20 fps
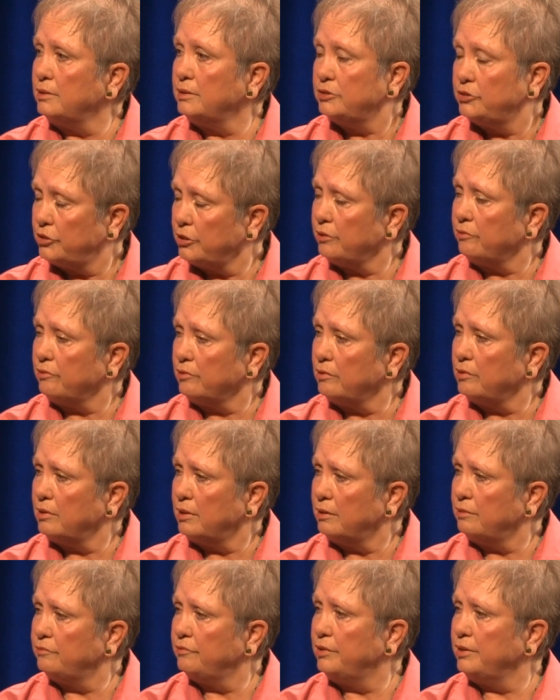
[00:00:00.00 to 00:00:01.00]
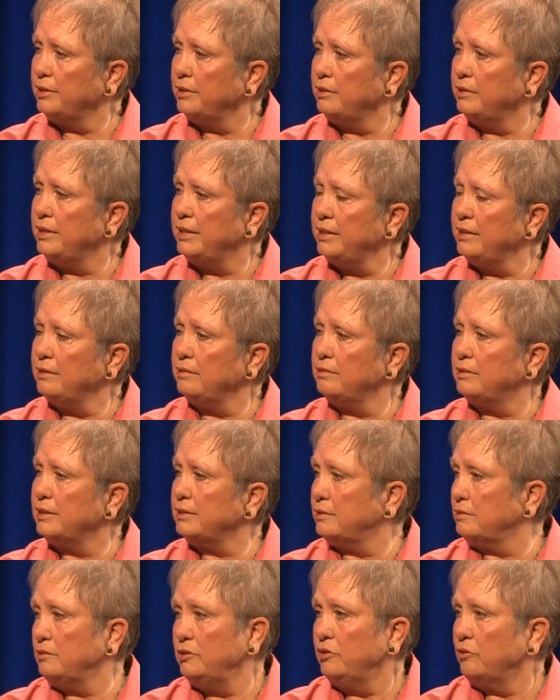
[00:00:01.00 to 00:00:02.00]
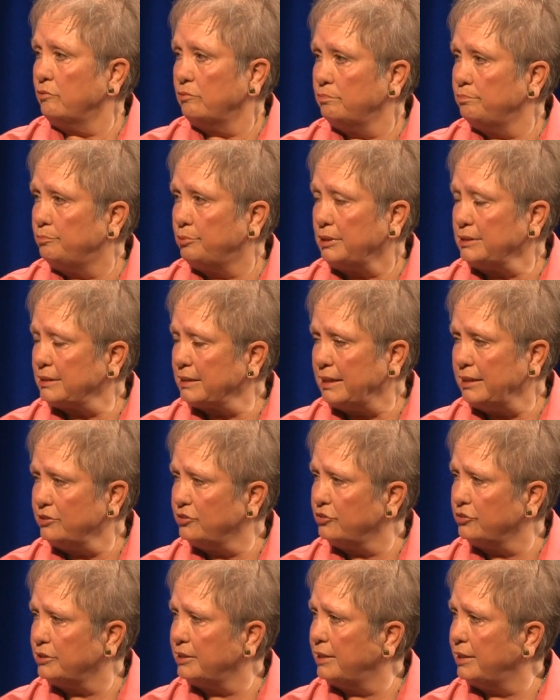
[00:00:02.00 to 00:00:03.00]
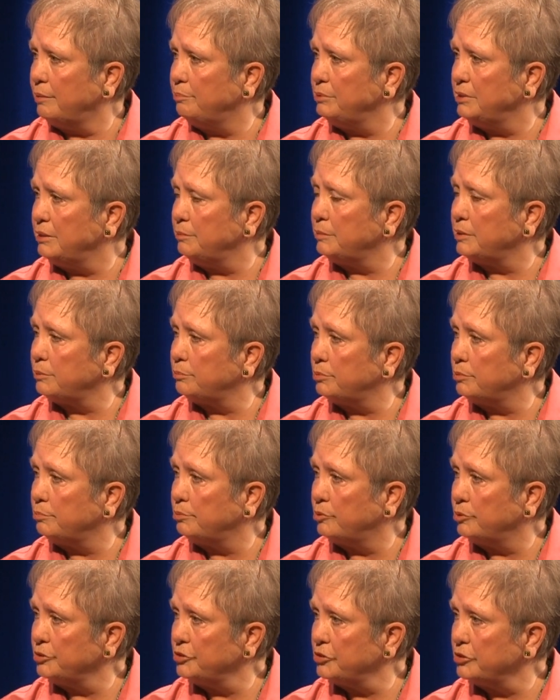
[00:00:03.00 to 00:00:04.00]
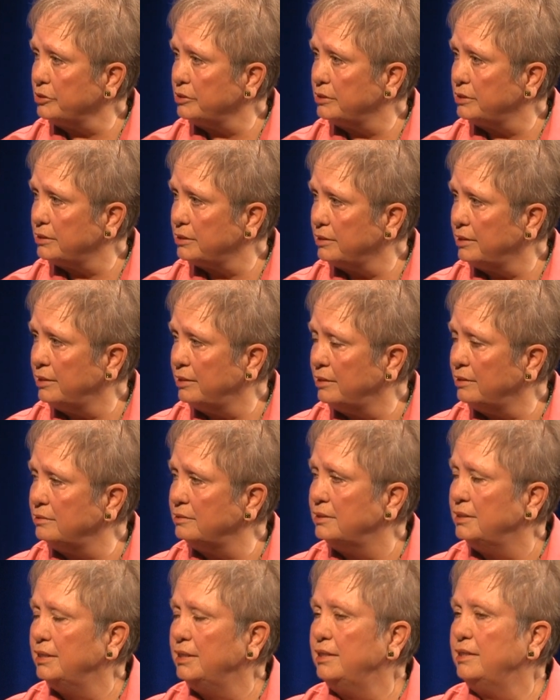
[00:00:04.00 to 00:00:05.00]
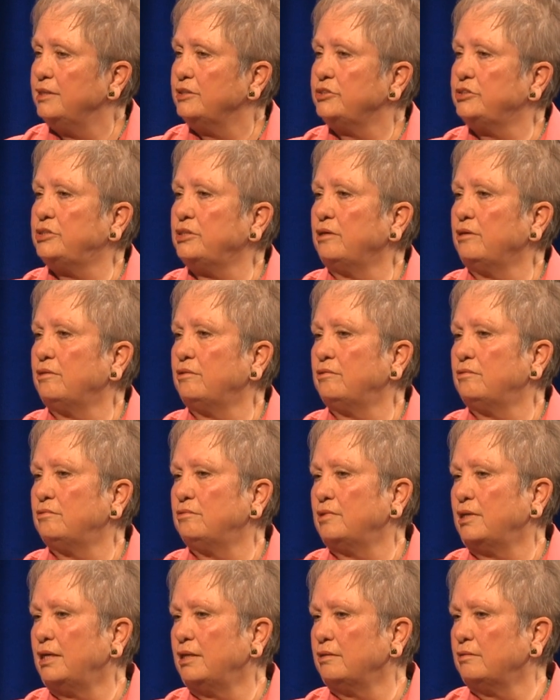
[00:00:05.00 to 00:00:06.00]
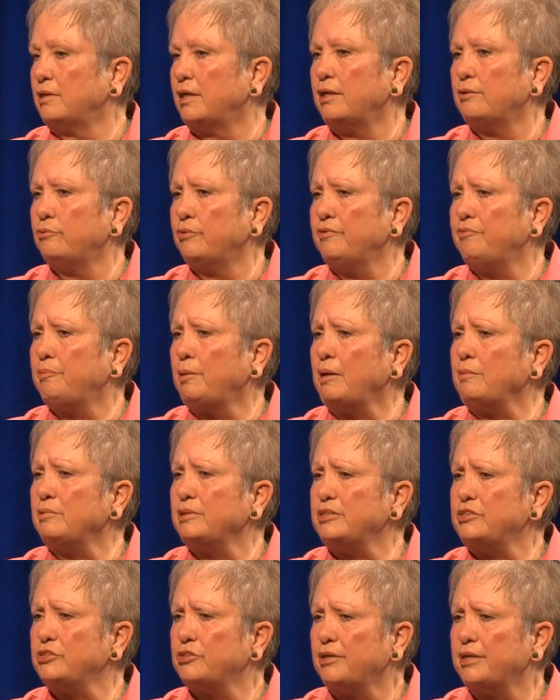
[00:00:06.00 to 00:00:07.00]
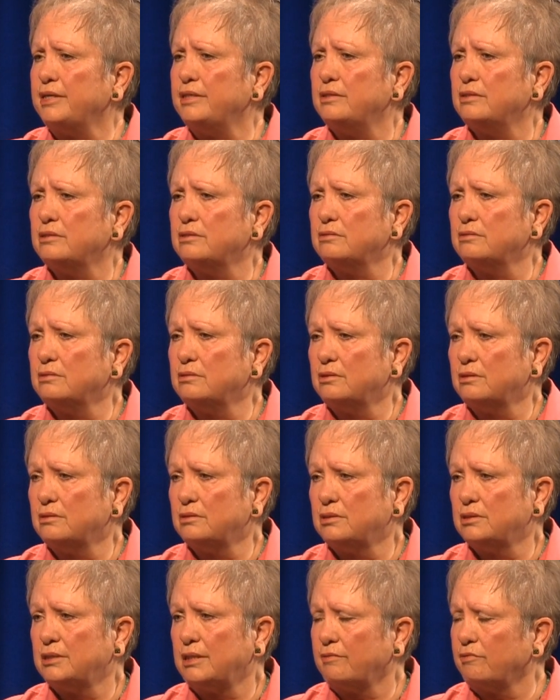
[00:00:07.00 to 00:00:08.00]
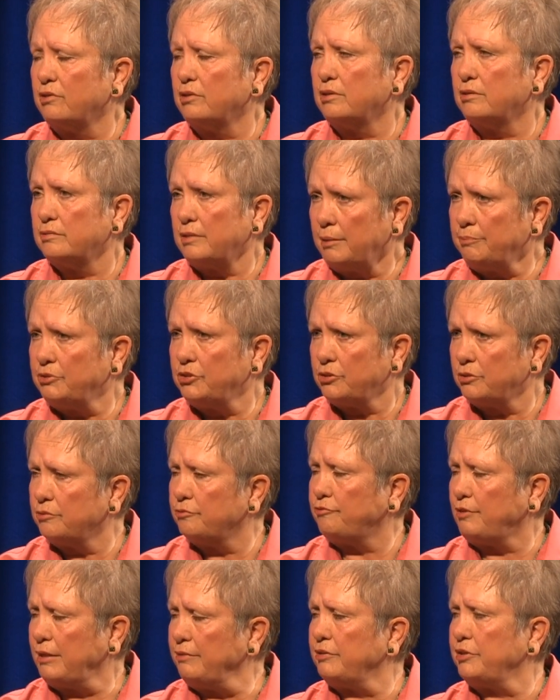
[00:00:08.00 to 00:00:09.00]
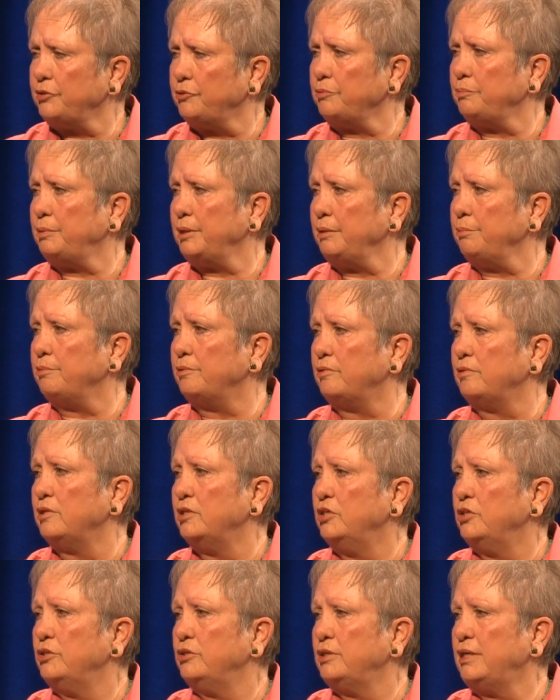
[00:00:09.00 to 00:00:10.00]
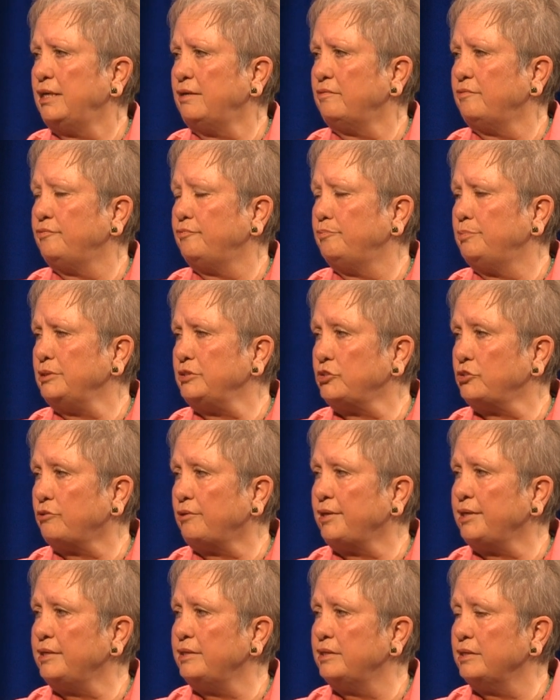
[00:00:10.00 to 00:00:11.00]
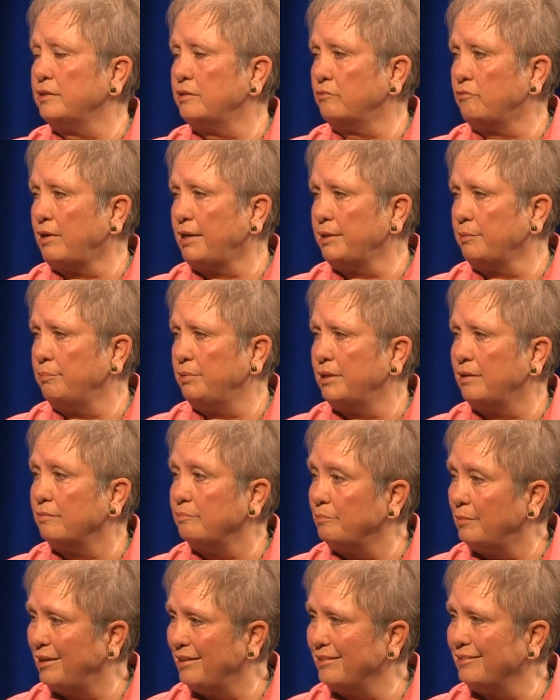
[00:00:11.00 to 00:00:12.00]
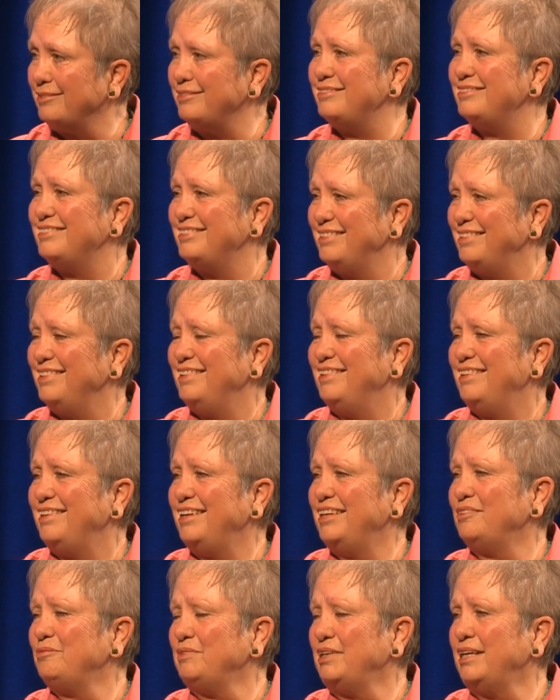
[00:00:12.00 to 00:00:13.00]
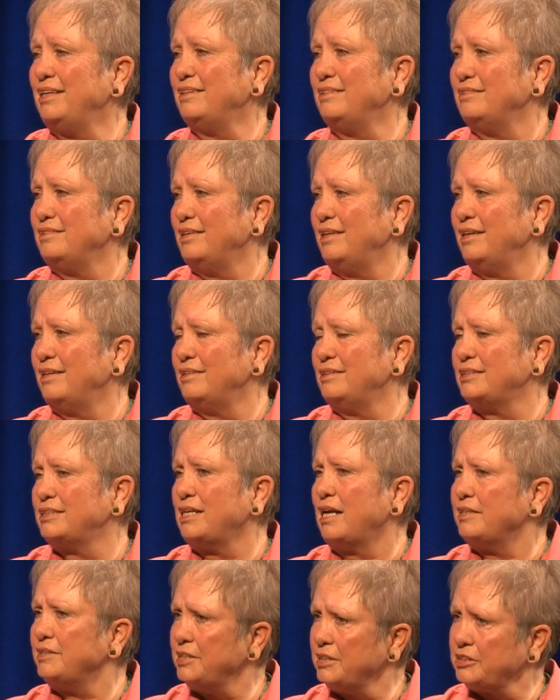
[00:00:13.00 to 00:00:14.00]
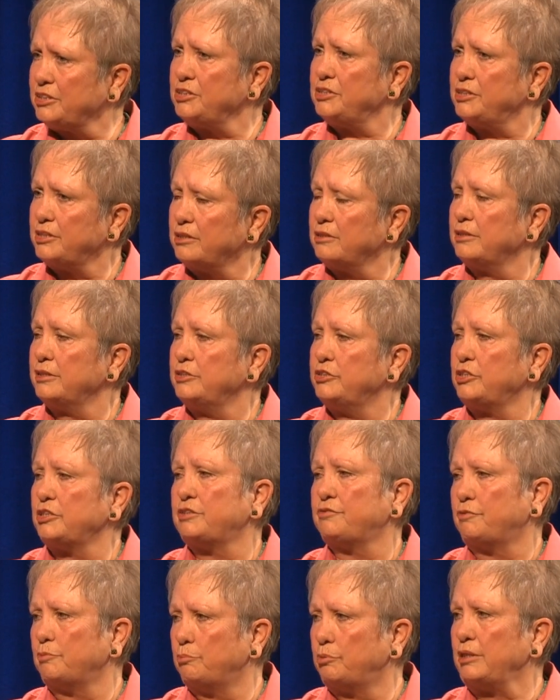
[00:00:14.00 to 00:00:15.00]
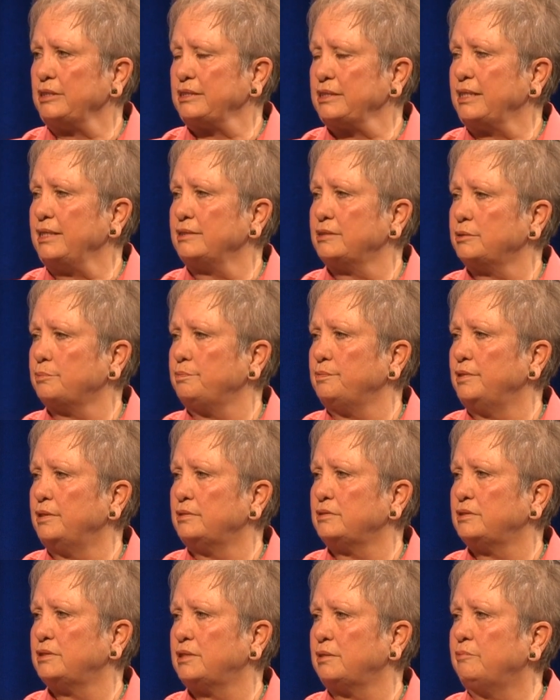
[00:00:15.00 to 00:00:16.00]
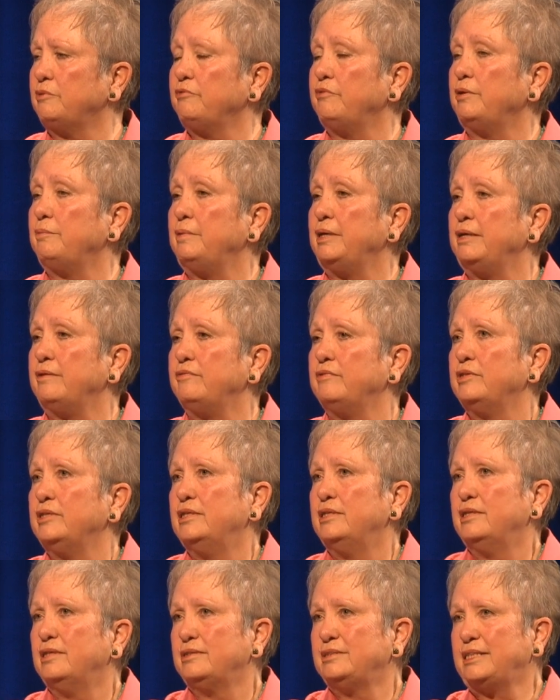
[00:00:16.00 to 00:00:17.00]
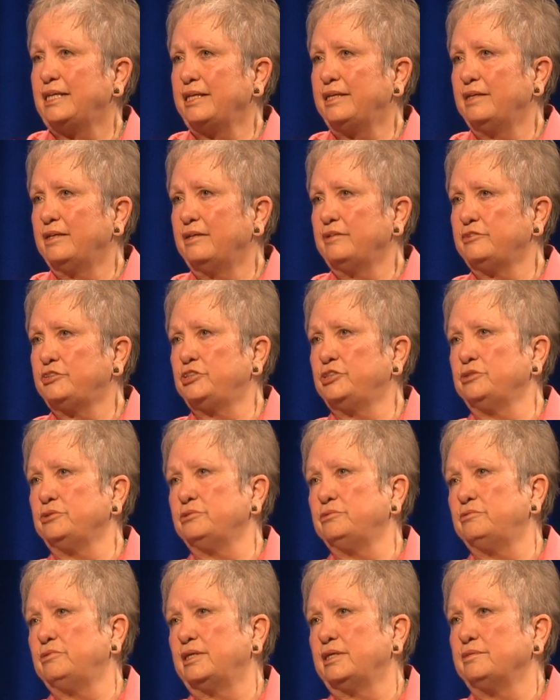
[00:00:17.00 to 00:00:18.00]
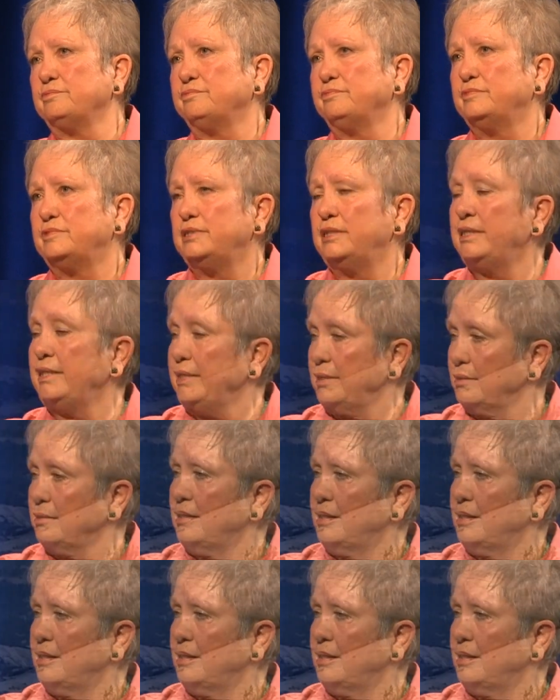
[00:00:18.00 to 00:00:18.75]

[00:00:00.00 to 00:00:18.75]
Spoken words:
in general of the need that, you know, breast cancer is at epidemic proportions. Yep. And so we've probably trained I'm sure 500 people have been trained in the Riding Beyond model. Yeah. And it's not necessarily just for breast cancer. Some of them have taken it to any